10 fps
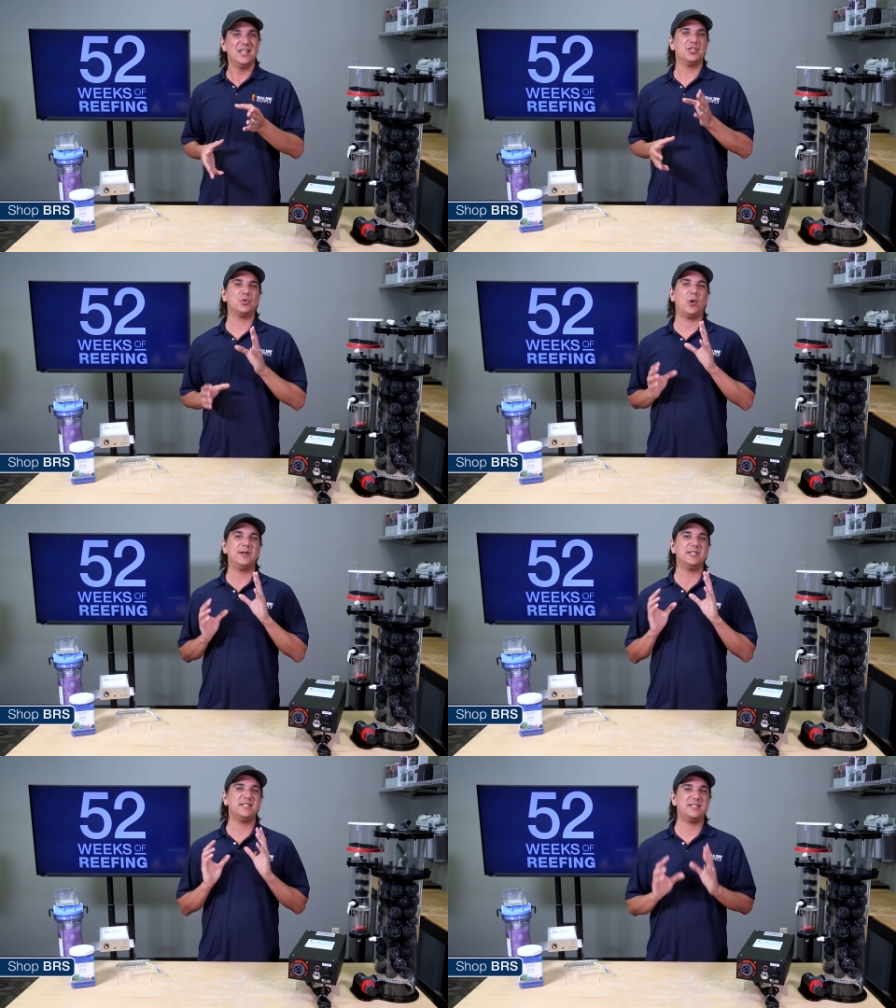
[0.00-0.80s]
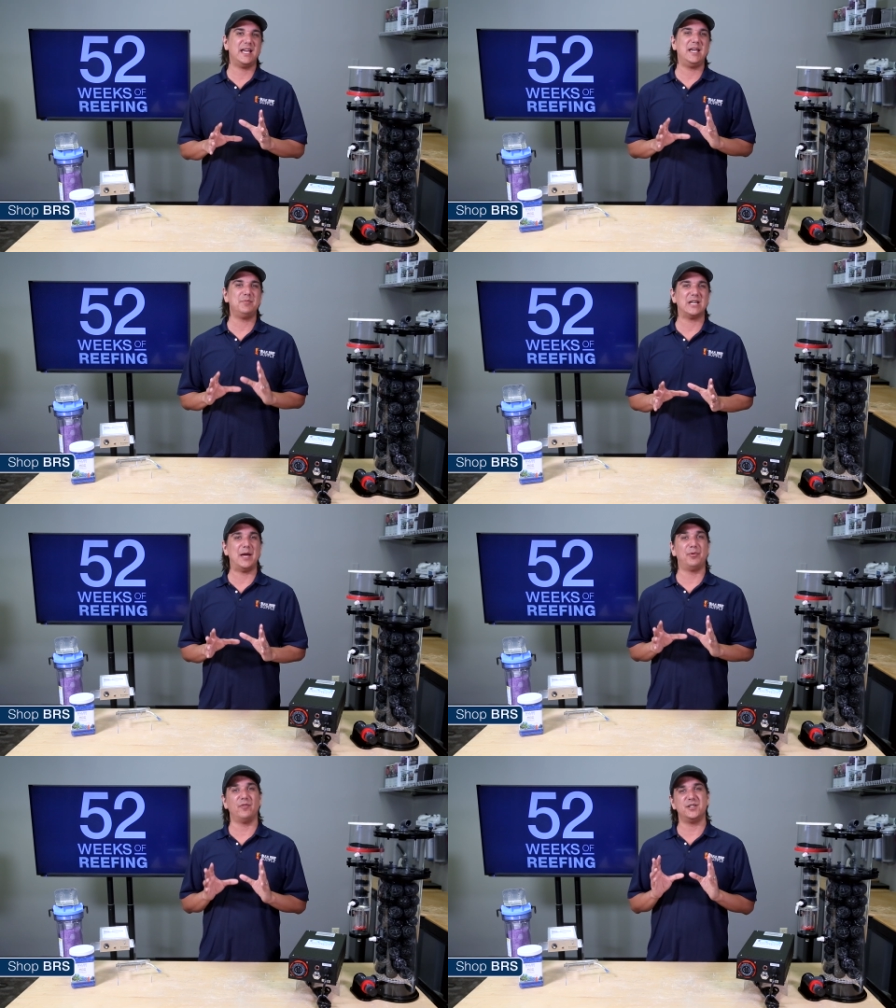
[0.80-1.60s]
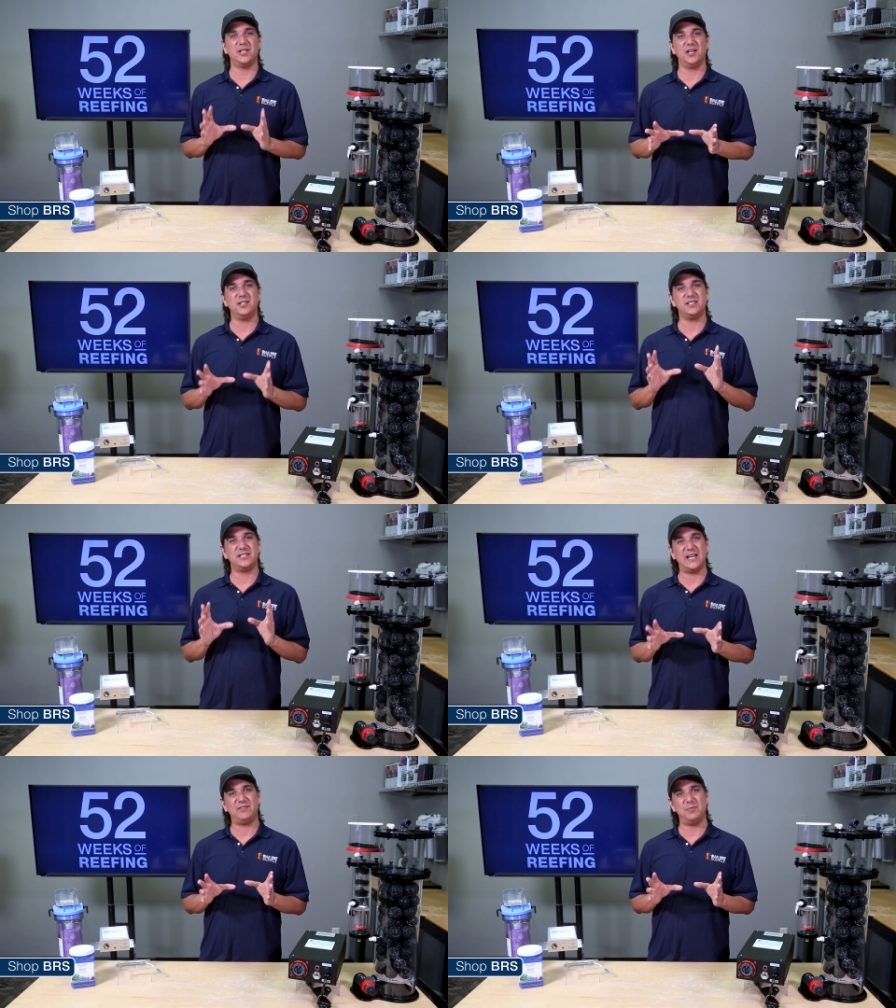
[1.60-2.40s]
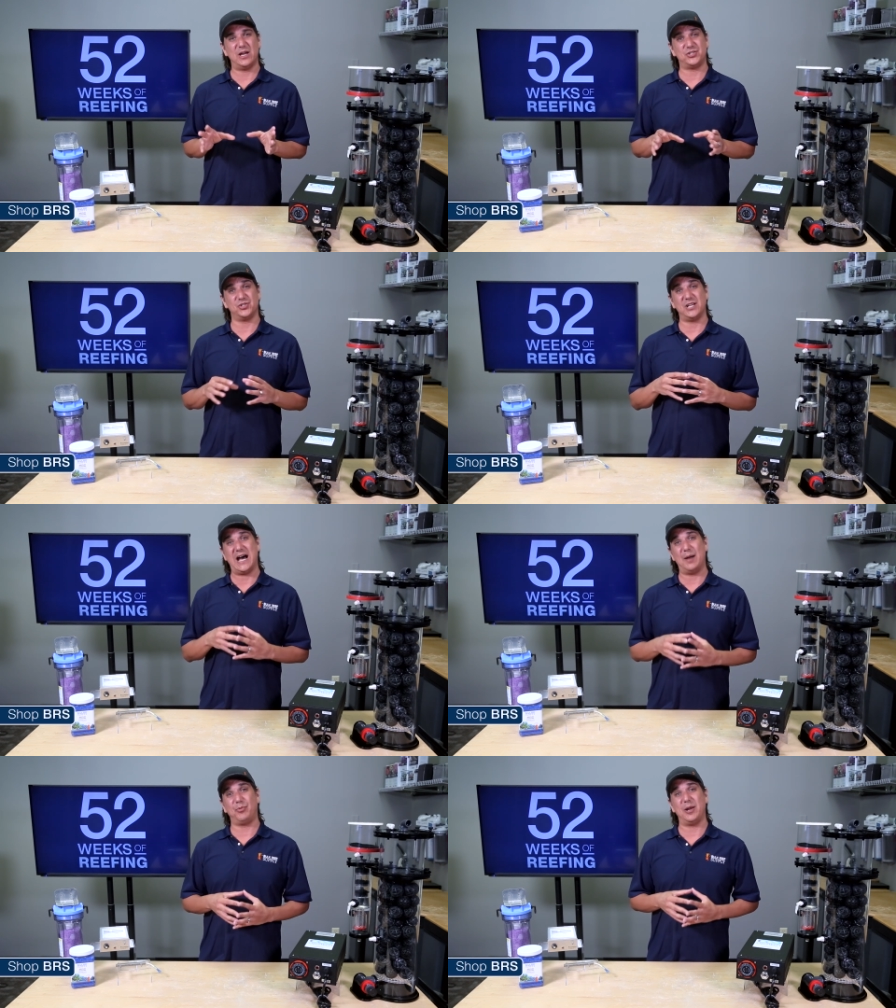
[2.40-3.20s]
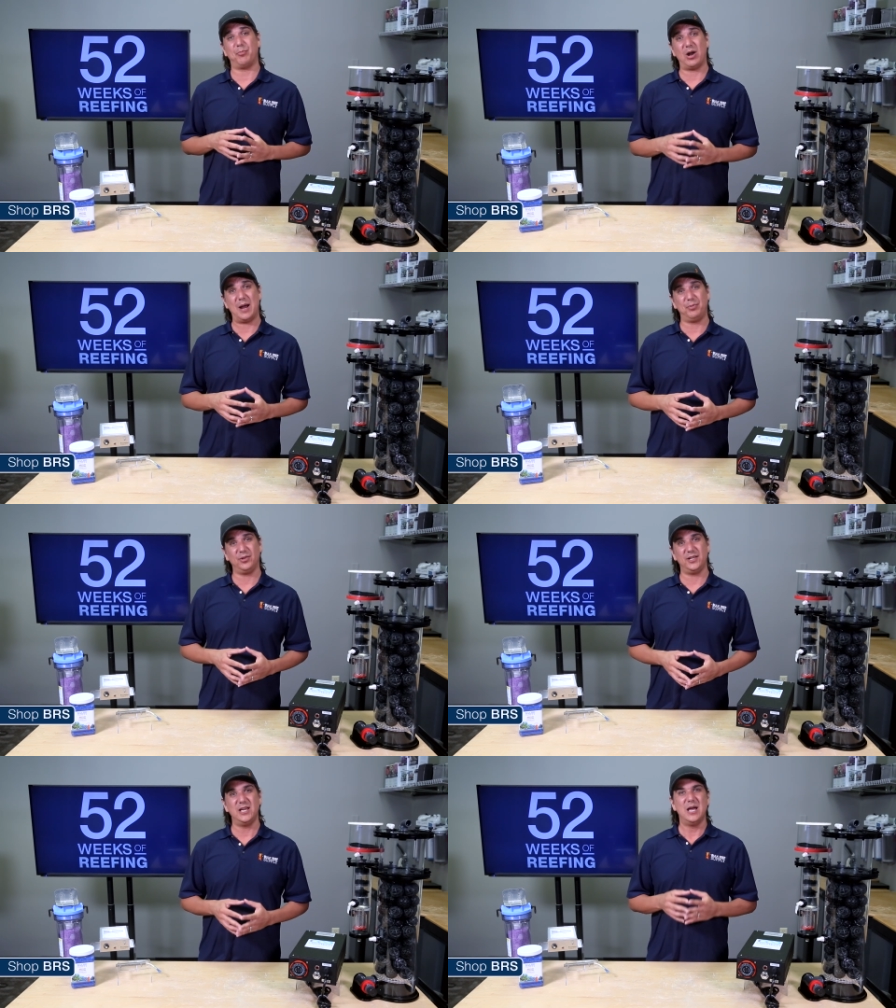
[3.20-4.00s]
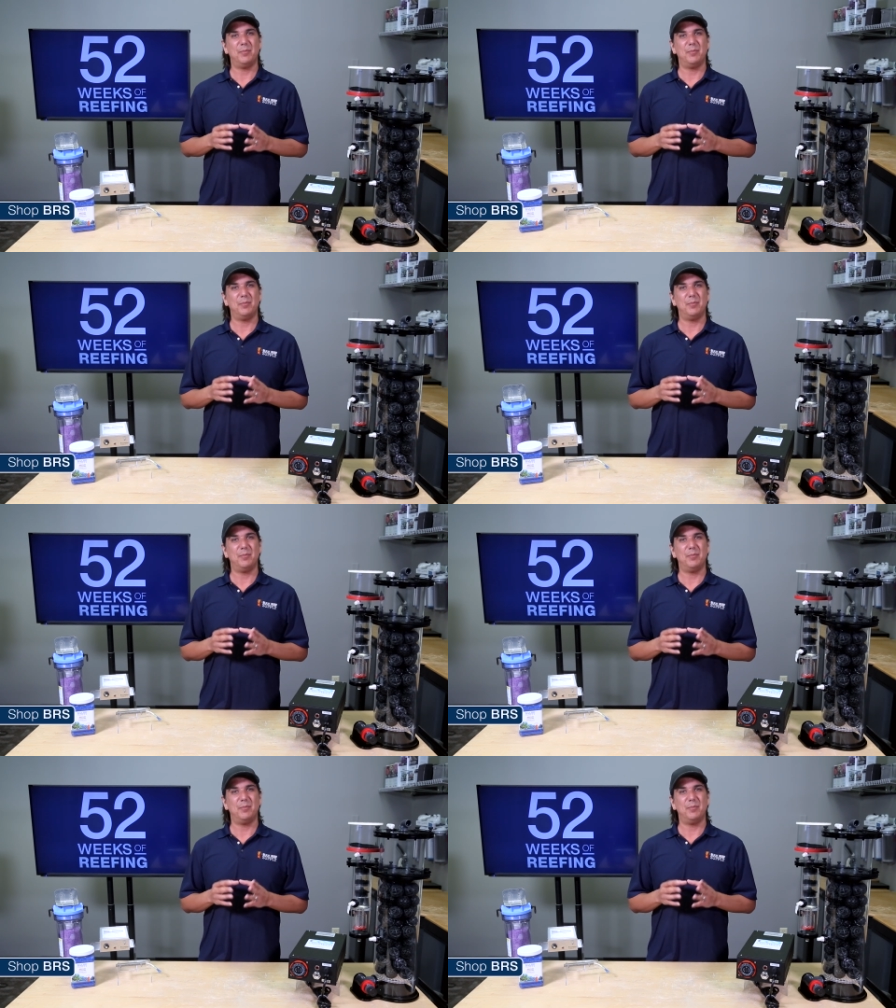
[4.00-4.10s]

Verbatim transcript: This requires the same type of redundant safety measures to operate properly,